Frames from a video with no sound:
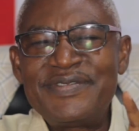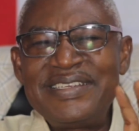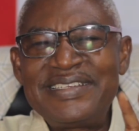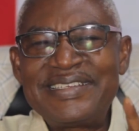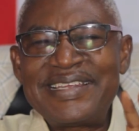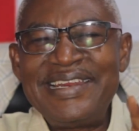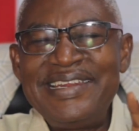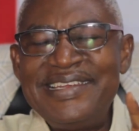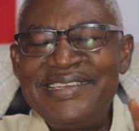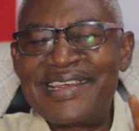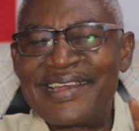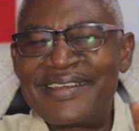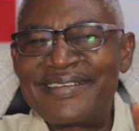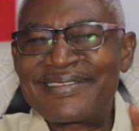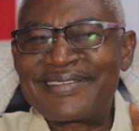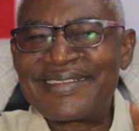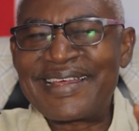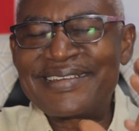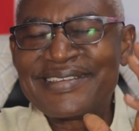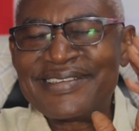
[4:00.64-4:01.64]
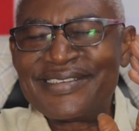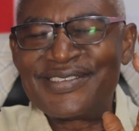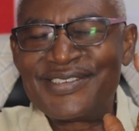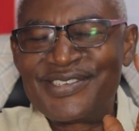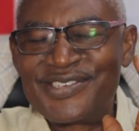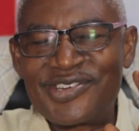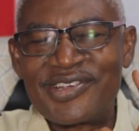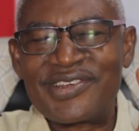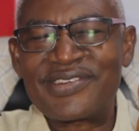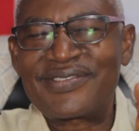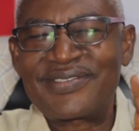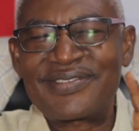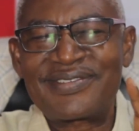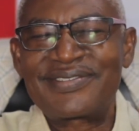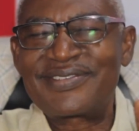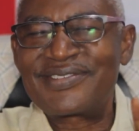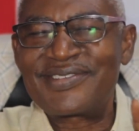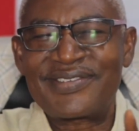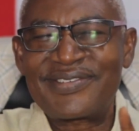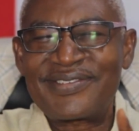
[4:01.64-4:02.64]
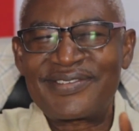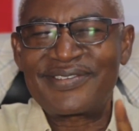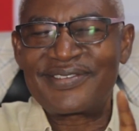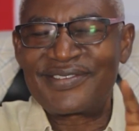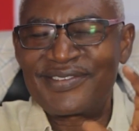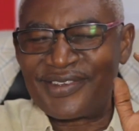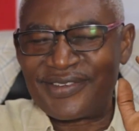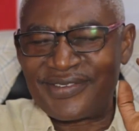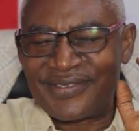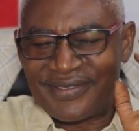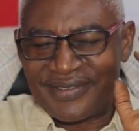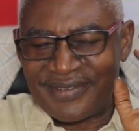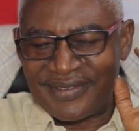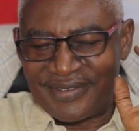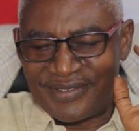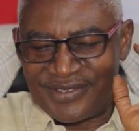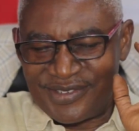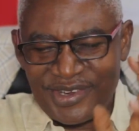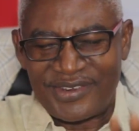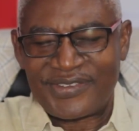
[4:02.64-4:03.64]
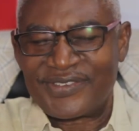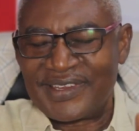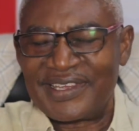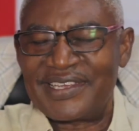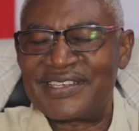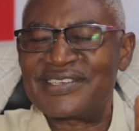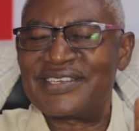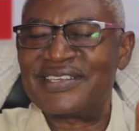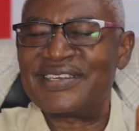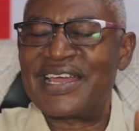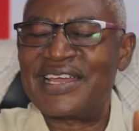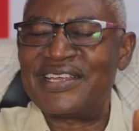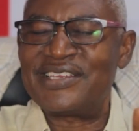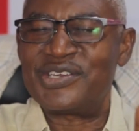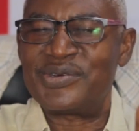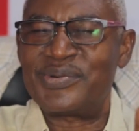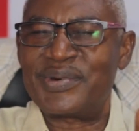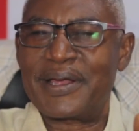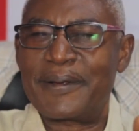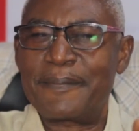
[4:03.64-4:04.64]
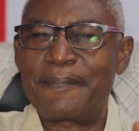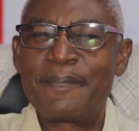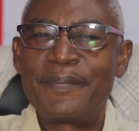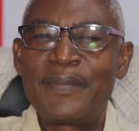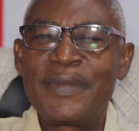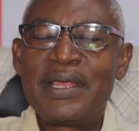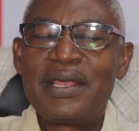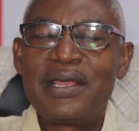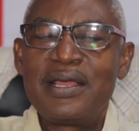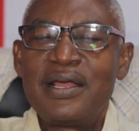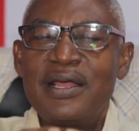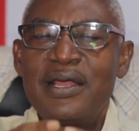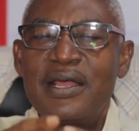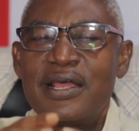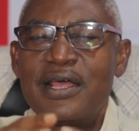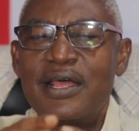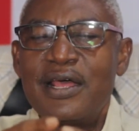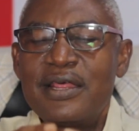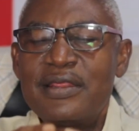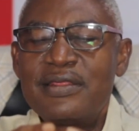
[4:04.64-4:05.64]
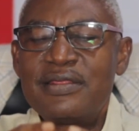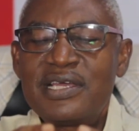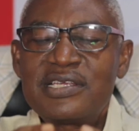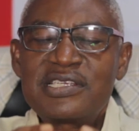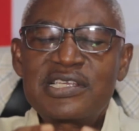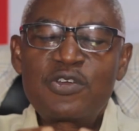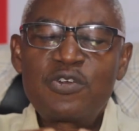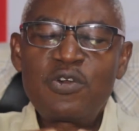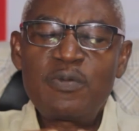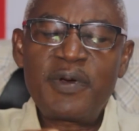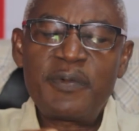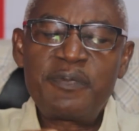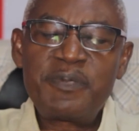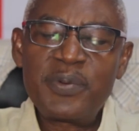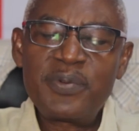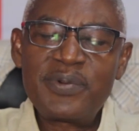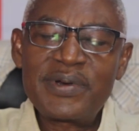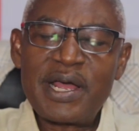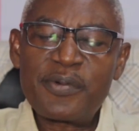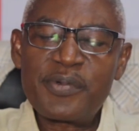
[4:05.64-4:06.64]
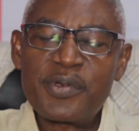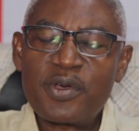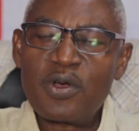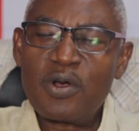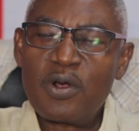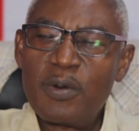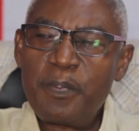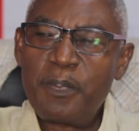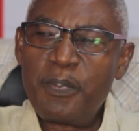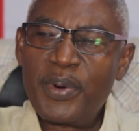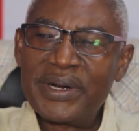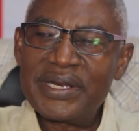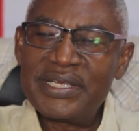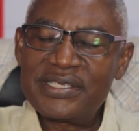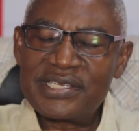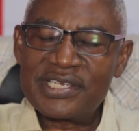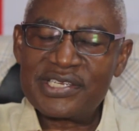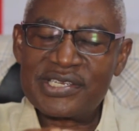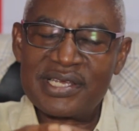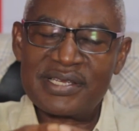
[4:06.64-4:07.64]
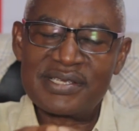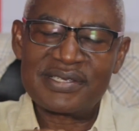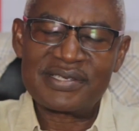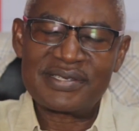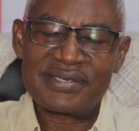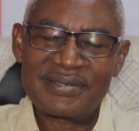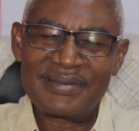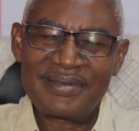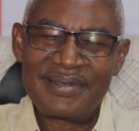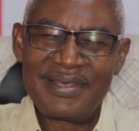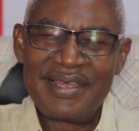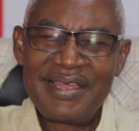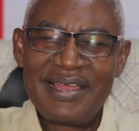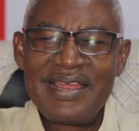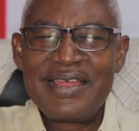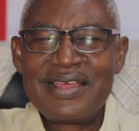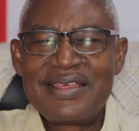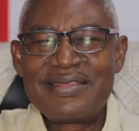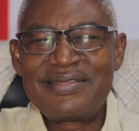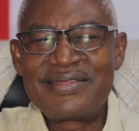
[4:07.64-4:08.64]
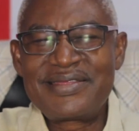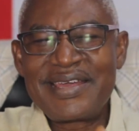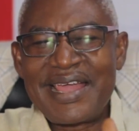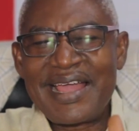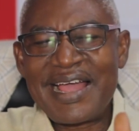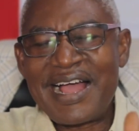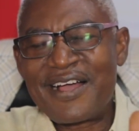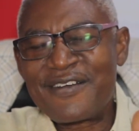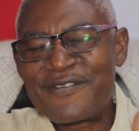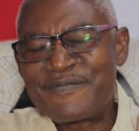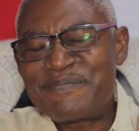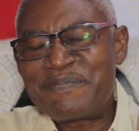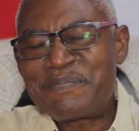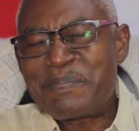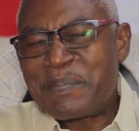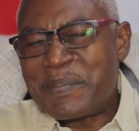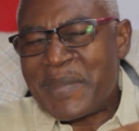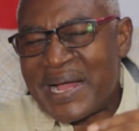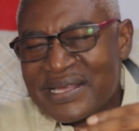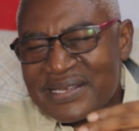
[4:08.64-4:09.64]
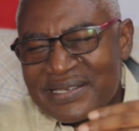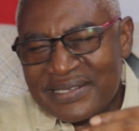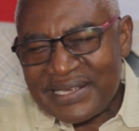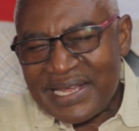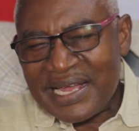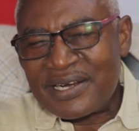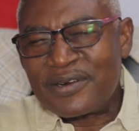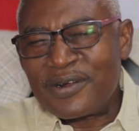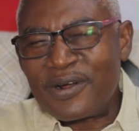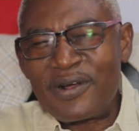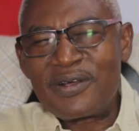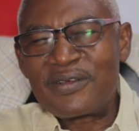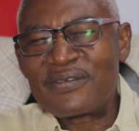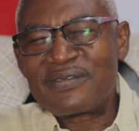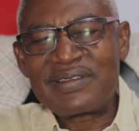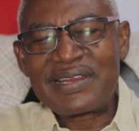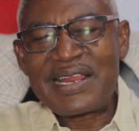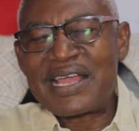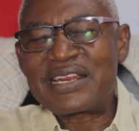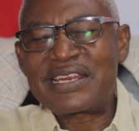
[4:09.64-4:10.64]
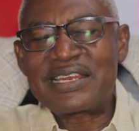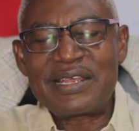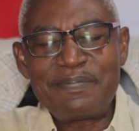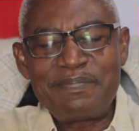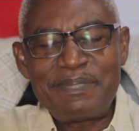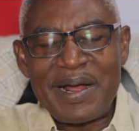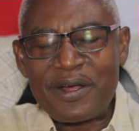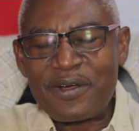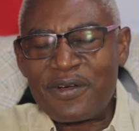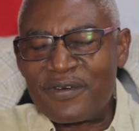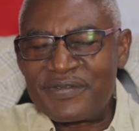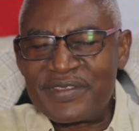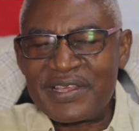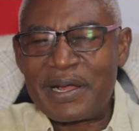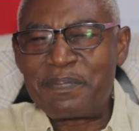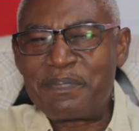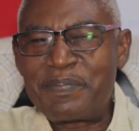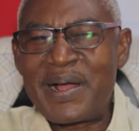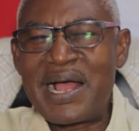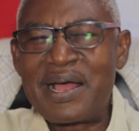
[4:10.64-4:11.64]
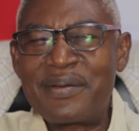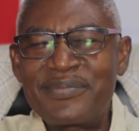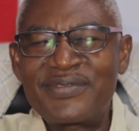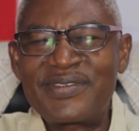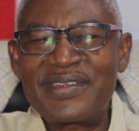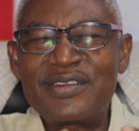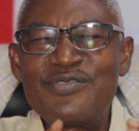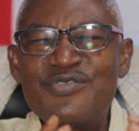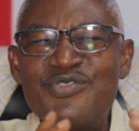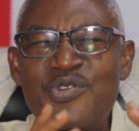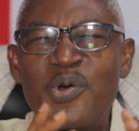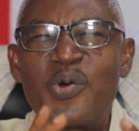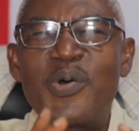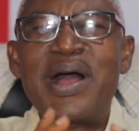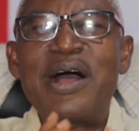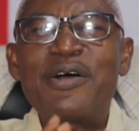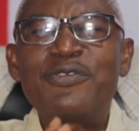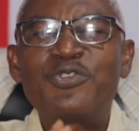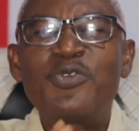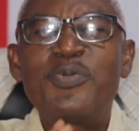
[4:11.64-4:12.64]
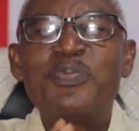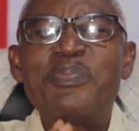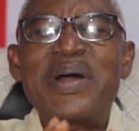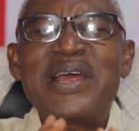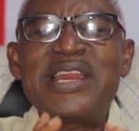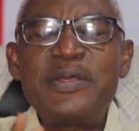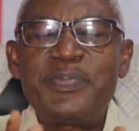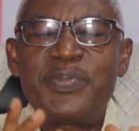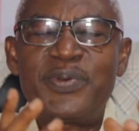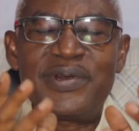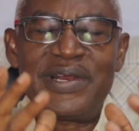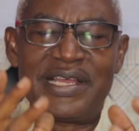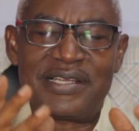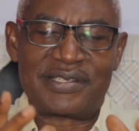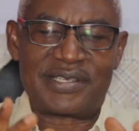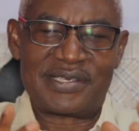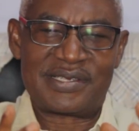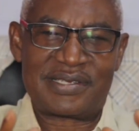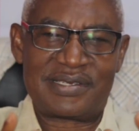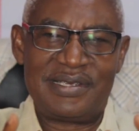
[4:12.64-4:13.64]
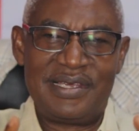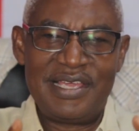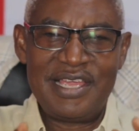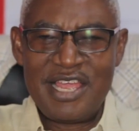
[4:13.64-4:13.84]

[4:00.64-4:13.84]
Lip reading: intelligence that is just it in Nigeria. There's a group of people that we call politicians. They have mastered us like the back of their palms. They know how to manipulate us.